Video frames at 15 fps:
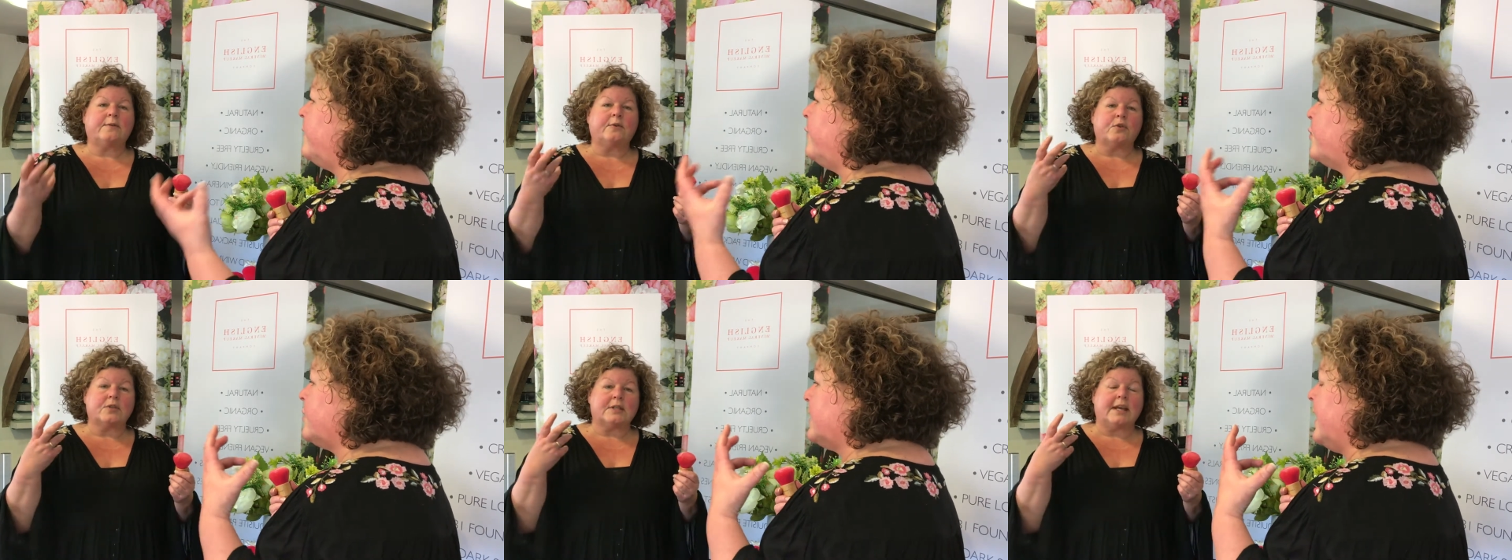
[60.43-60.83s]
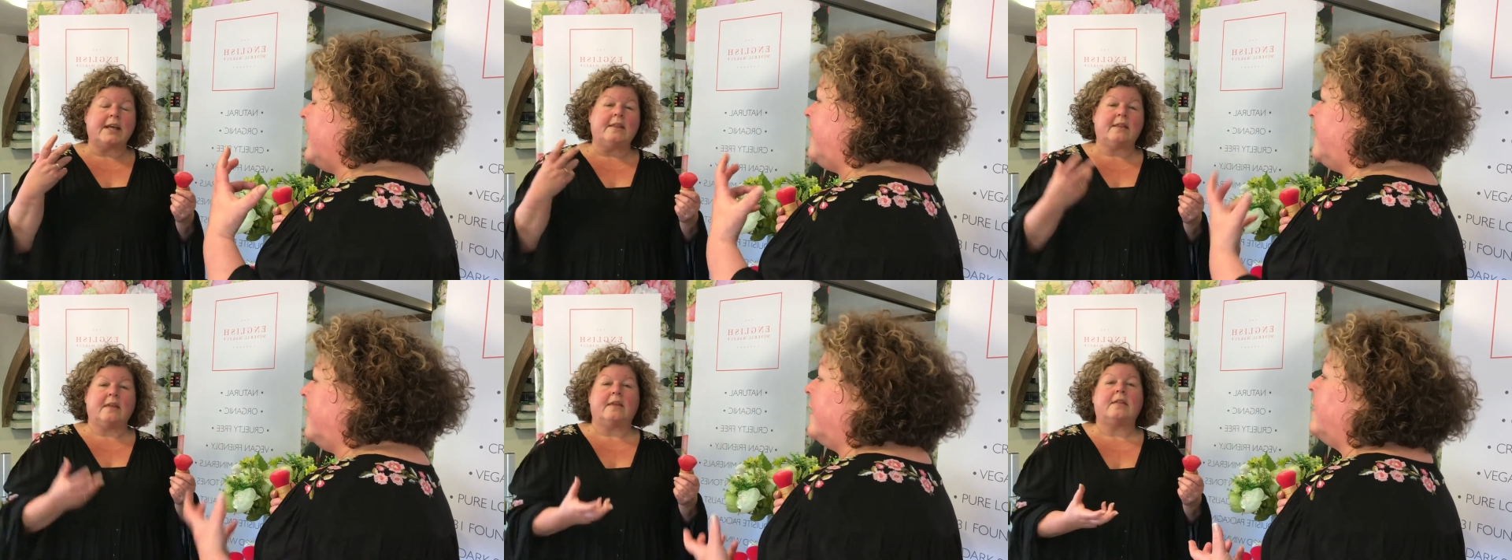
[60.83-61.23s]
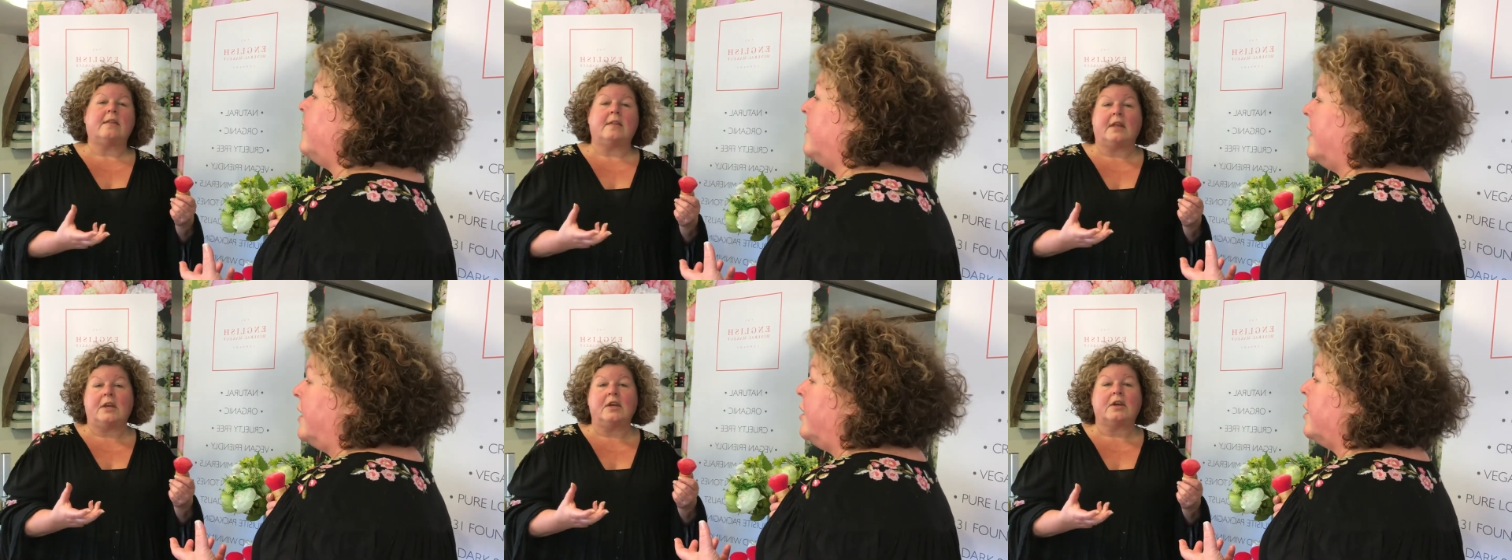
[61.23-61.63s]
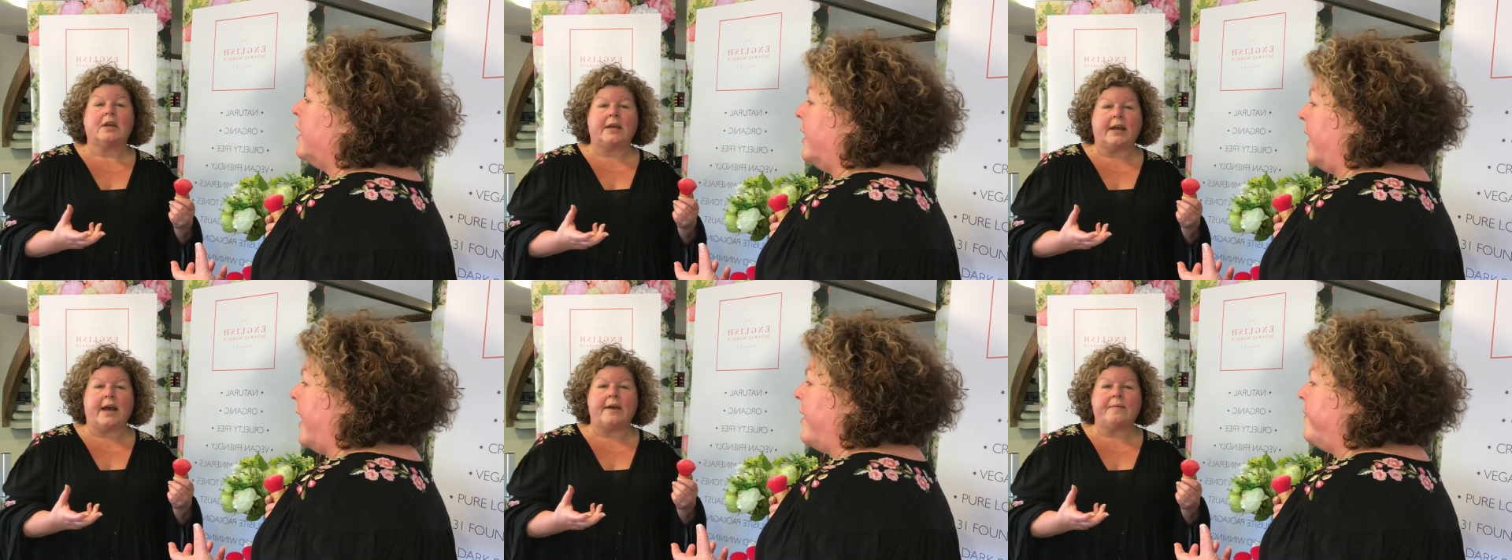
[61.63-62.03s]
for skin that you
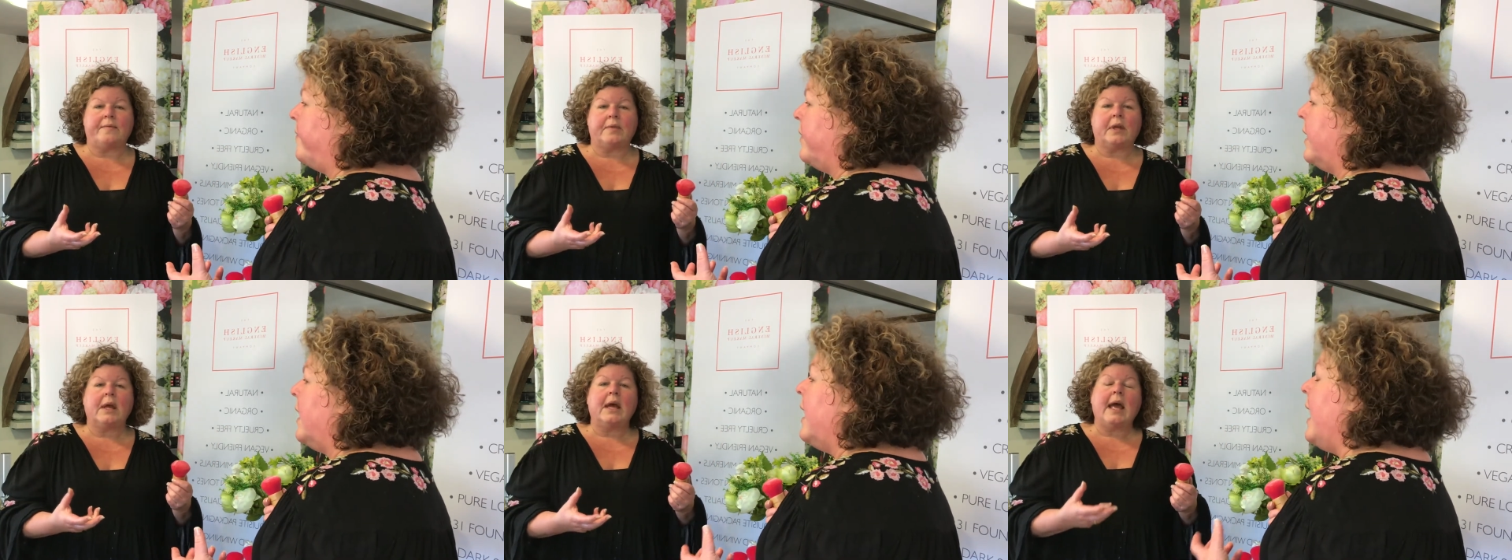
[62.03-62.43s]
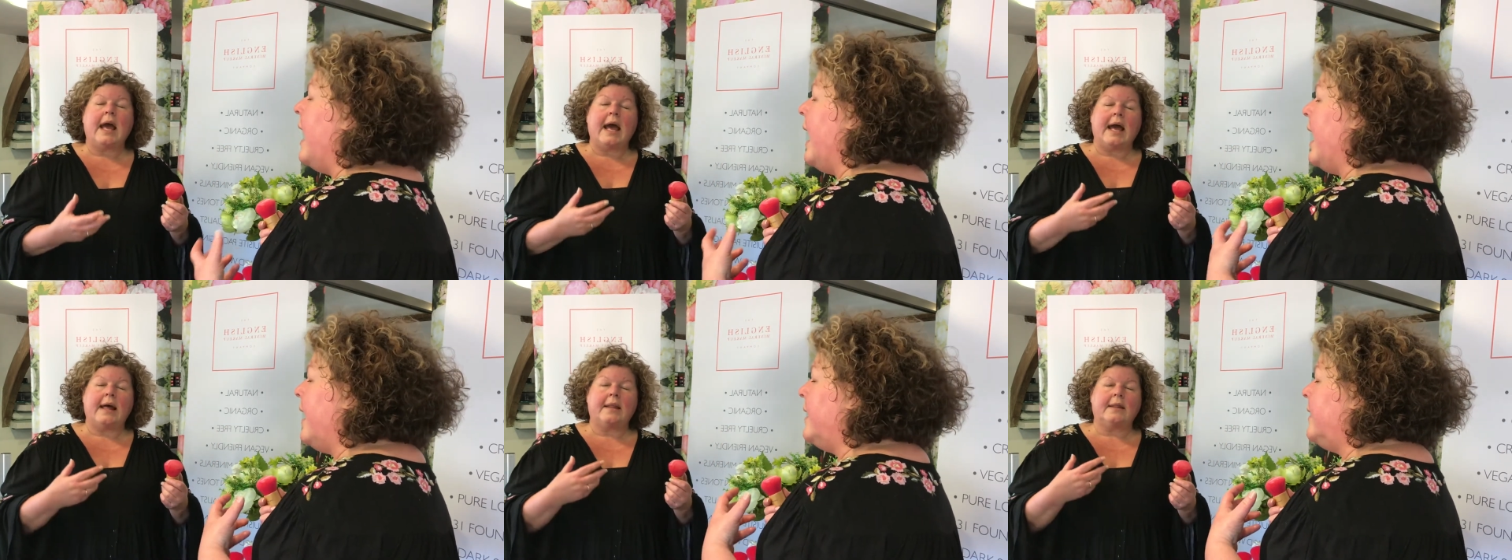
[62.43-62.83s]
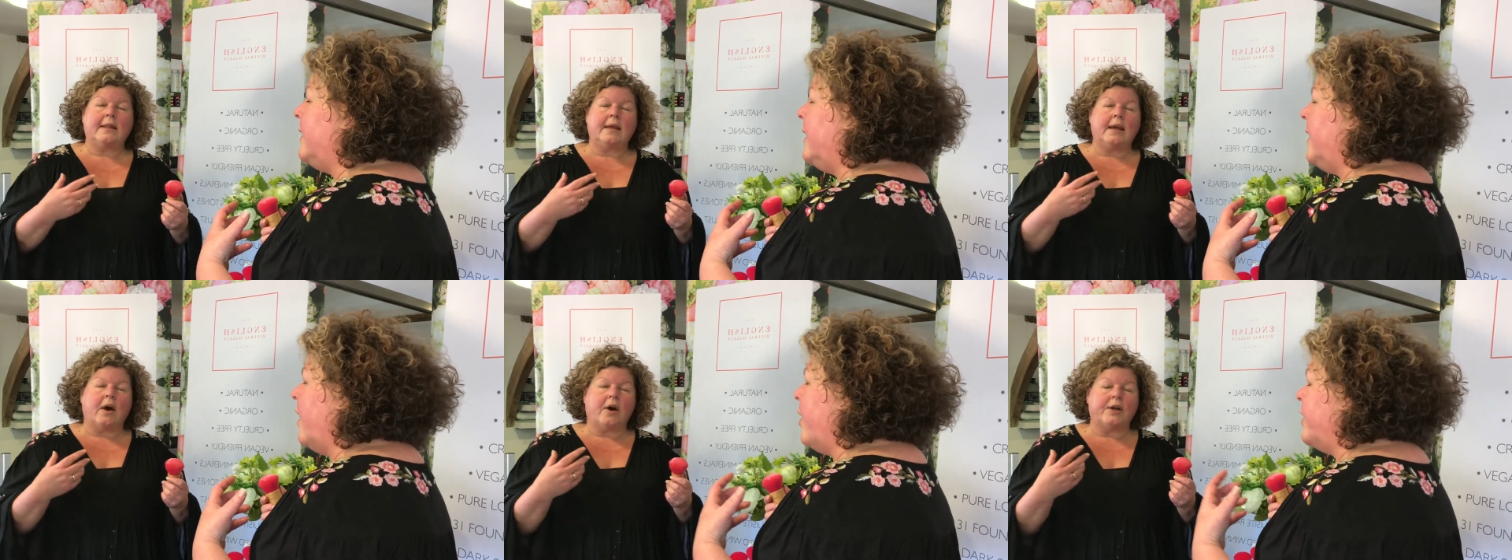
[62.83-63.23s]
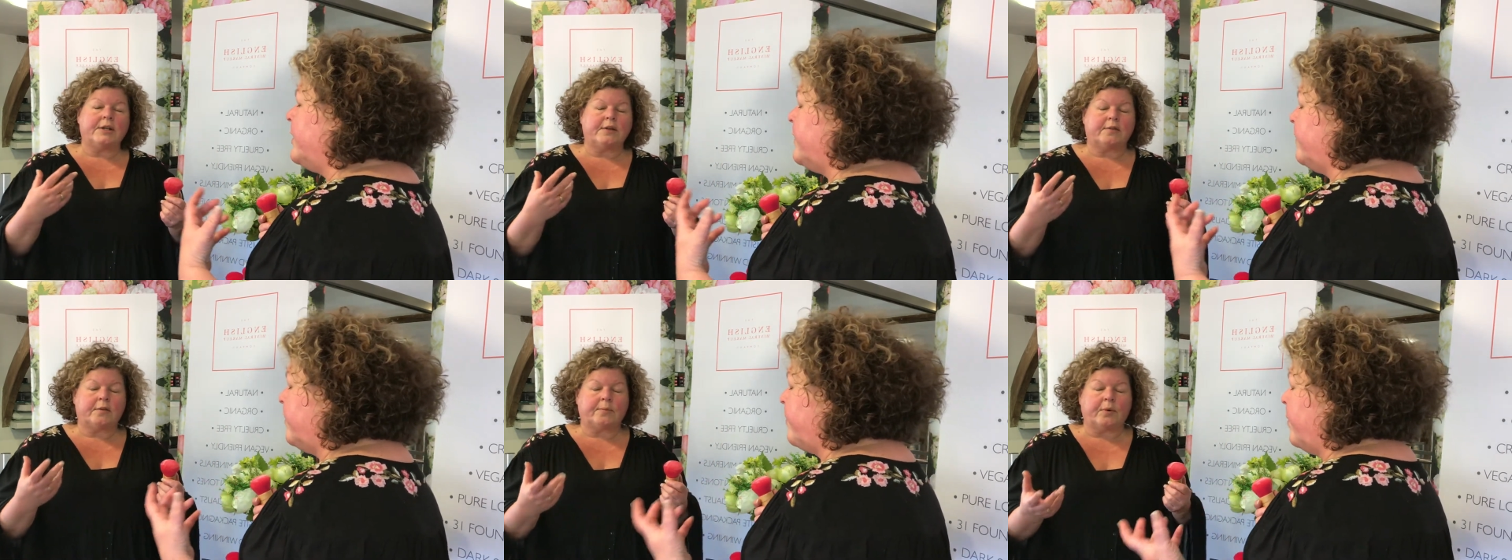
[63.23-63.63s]
can get. And the
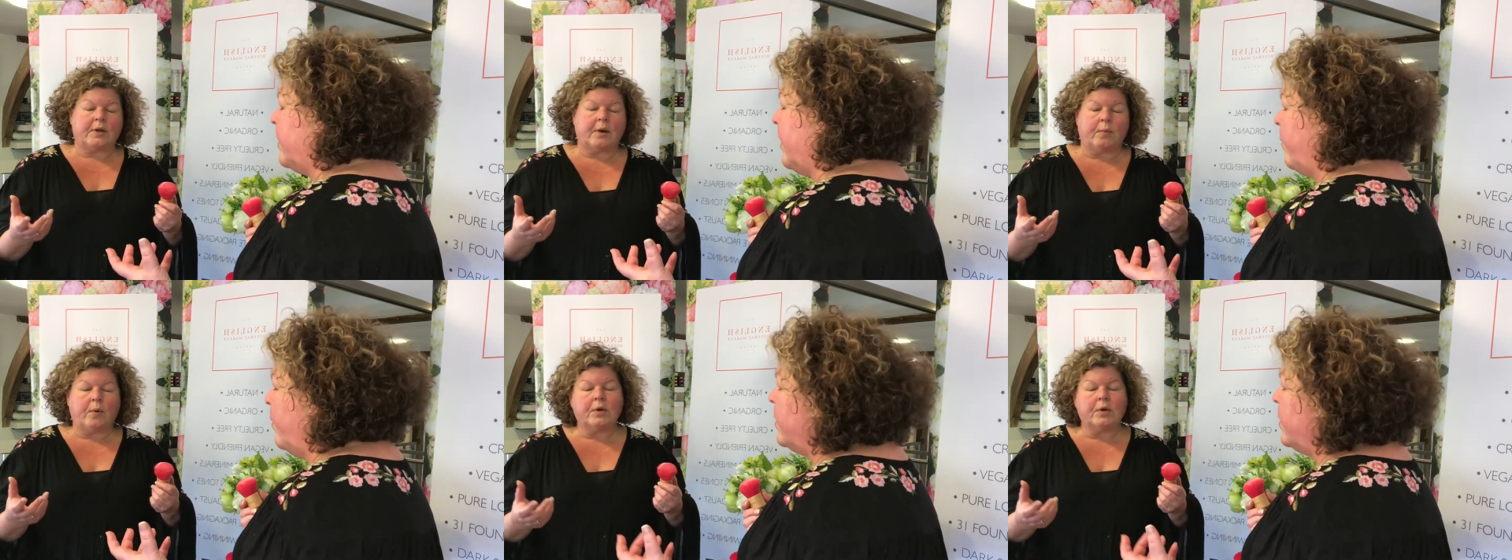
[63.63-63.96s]
idea of the product